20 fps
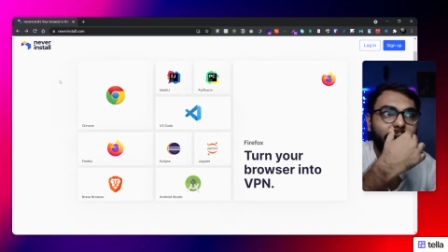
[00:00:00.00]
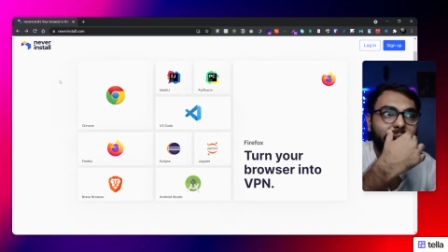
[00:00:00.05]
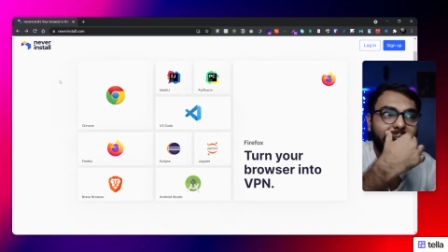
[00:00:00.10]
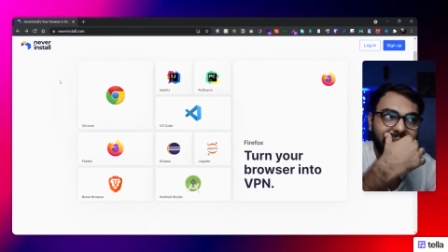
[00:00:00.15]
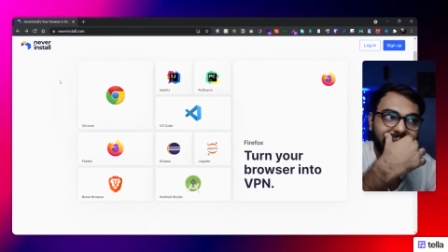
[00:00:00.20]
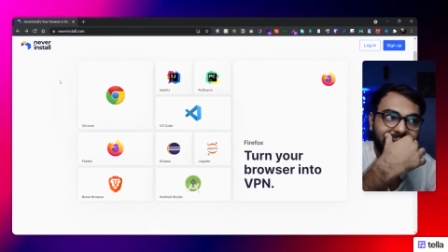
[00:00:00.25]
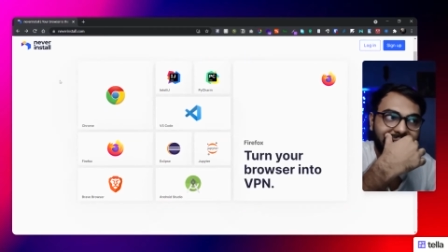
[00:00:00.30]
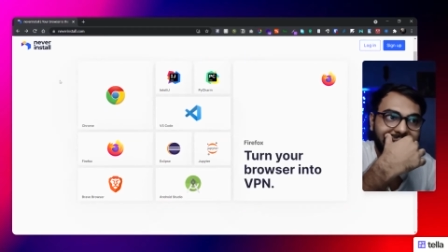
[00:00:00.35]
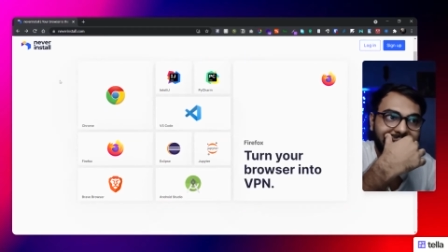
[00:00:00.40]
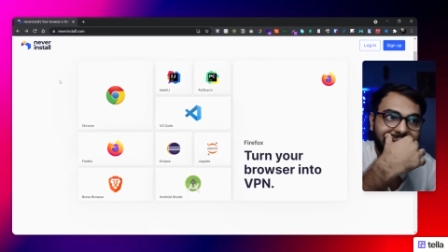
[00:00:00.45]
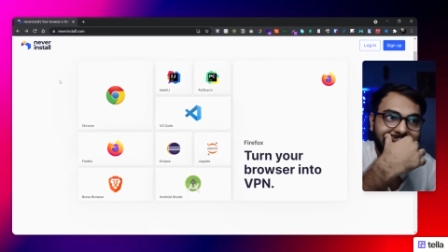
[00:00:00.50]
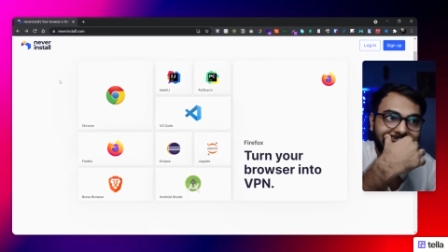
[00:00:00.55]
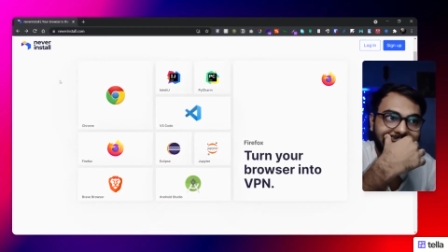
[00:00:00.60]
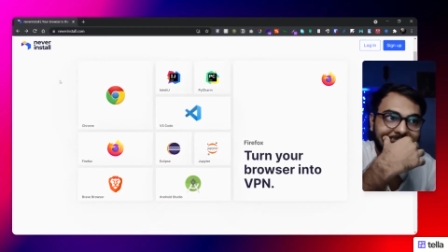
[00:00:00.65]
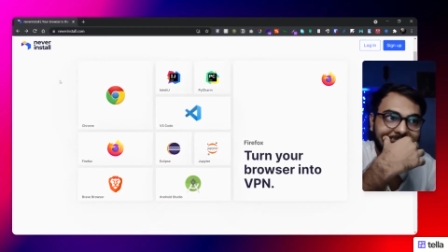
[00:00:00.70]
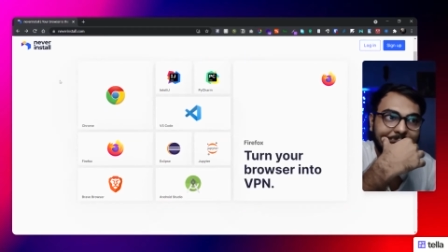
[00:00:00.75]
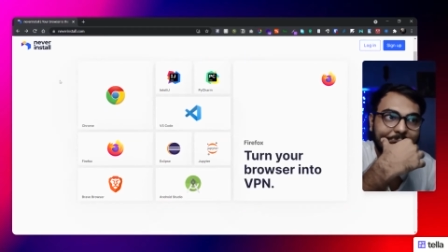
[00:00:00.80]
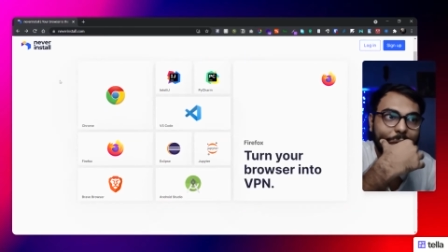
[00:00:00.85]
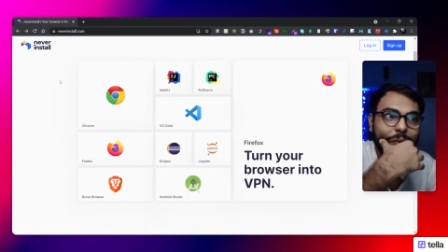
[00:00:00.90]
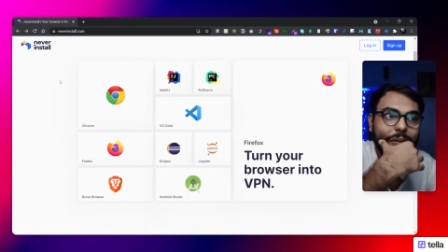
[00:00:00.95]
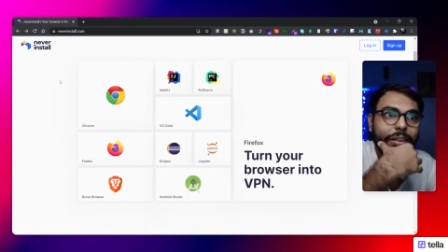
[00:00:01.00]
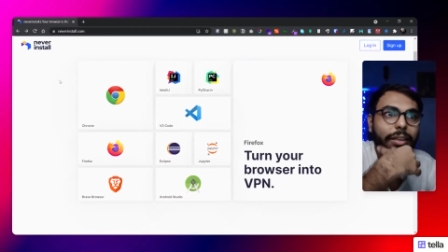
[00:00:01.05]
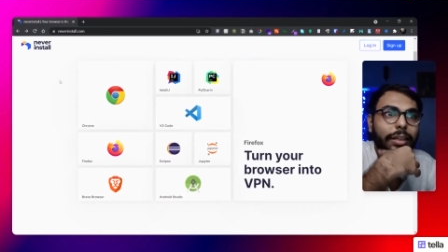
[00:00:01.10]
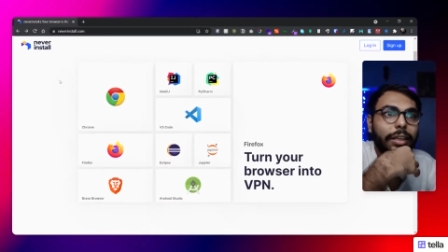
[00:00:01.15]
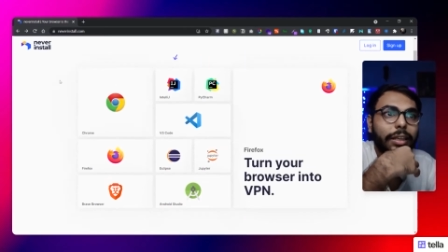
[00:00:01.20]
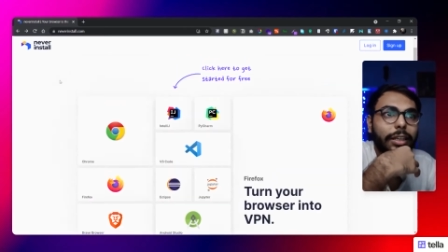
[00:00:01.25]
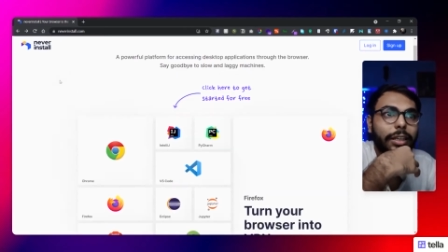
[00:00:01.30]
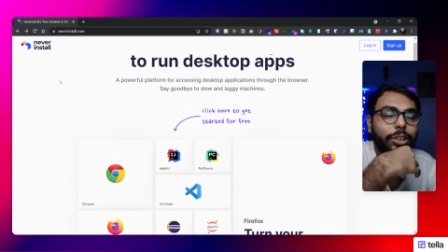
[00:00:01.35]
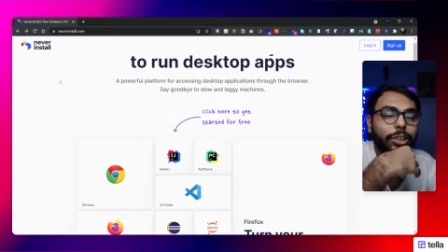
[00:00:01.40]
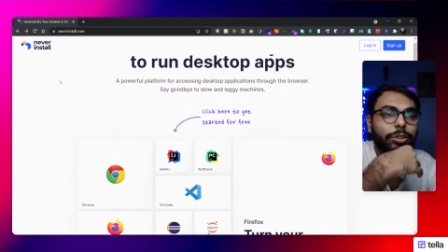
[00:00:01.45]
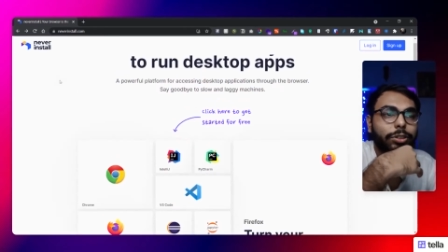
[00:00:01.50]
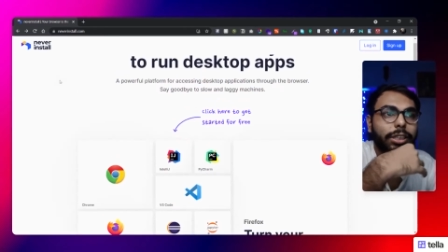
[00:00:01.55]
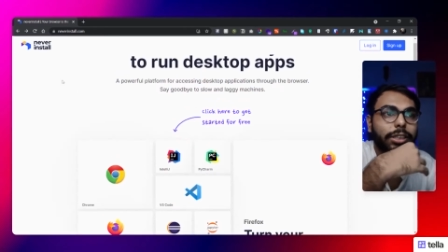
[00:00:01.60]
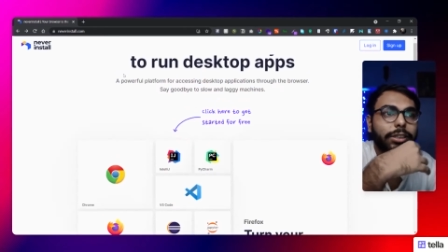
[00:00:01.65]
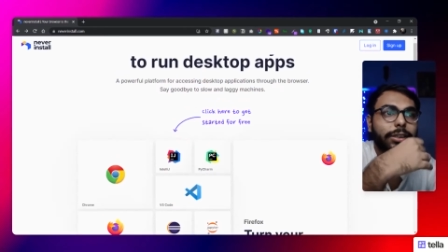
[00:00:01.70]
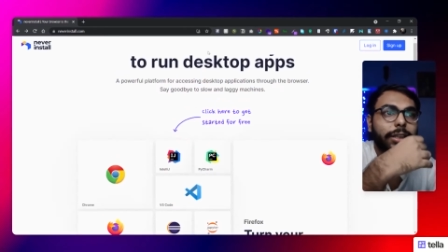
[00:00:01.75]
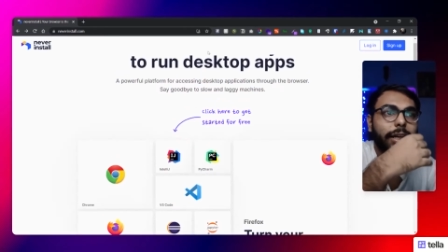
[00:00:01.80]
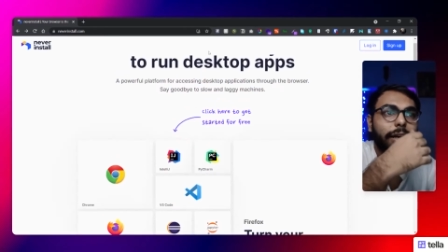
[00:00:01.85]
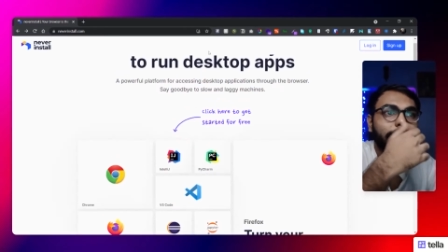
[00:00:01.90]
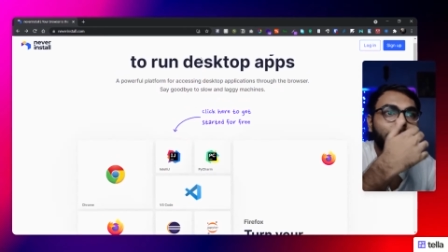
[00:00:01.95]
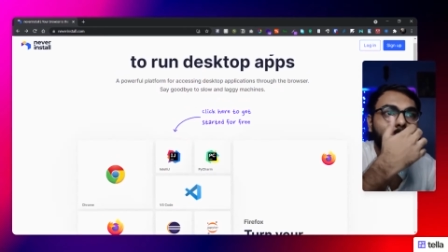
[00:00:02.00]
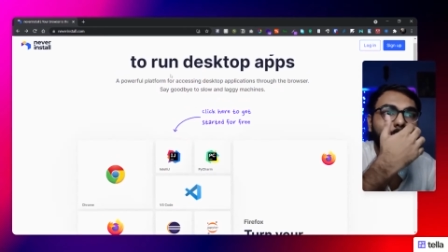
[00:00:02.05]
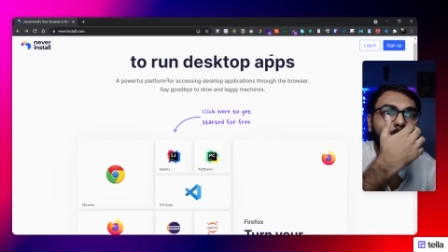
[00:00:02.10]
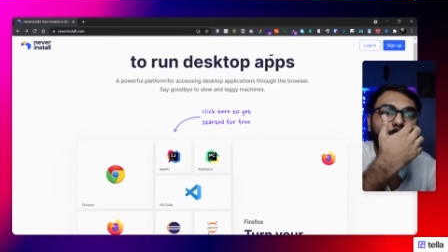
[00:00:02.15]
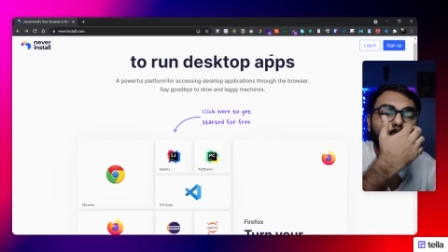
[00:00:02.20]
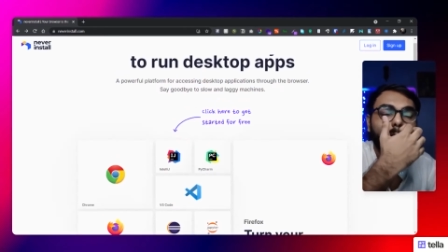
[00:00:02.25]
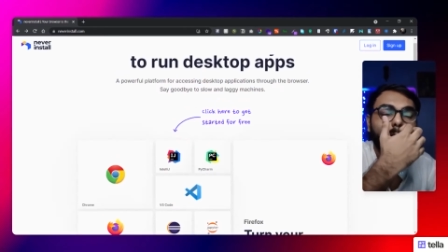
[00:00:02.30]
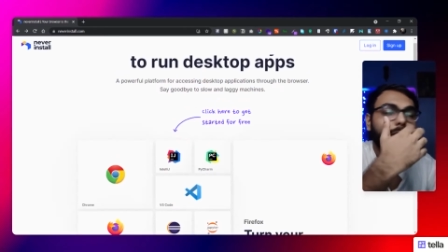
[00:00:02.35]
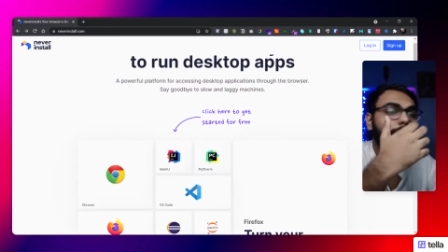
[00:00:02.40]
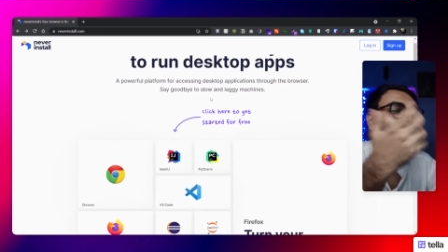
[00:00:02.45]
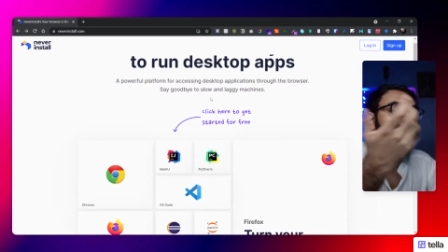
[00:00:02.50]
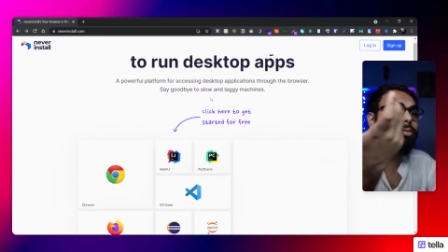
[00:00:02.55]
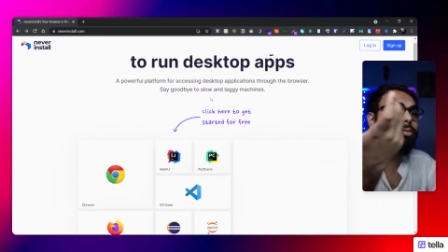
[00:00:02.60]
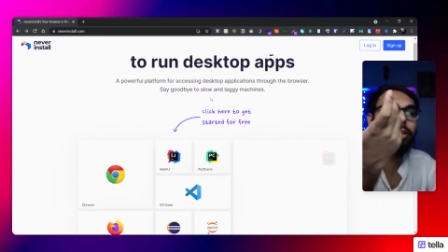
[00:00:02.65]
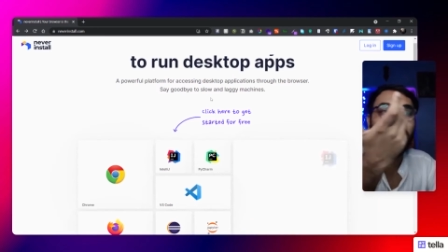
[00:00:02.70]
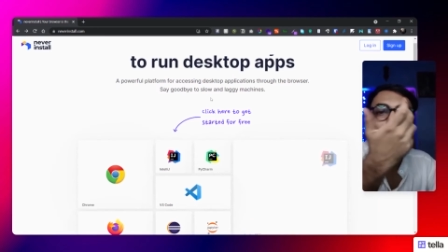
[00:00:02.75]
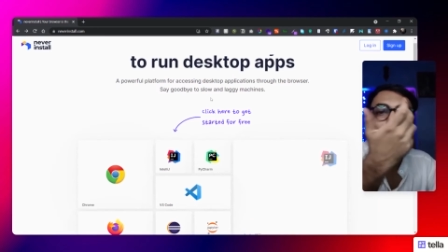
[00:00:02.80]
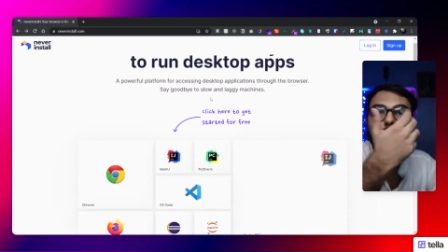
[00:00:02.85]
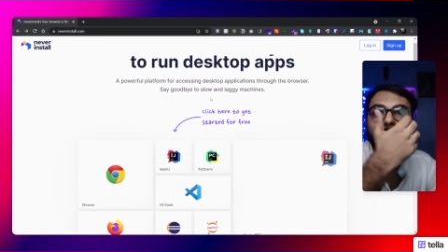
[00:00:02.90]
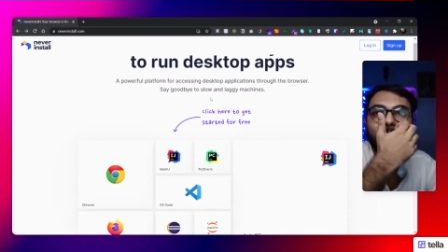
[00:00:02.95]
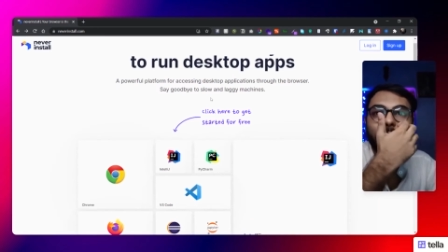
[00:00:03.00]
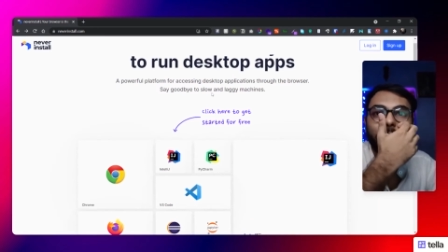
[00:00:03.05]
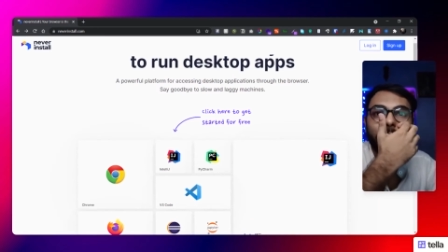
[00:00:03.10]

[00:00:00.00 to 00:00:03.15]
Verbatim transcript: you have right now. You just have to like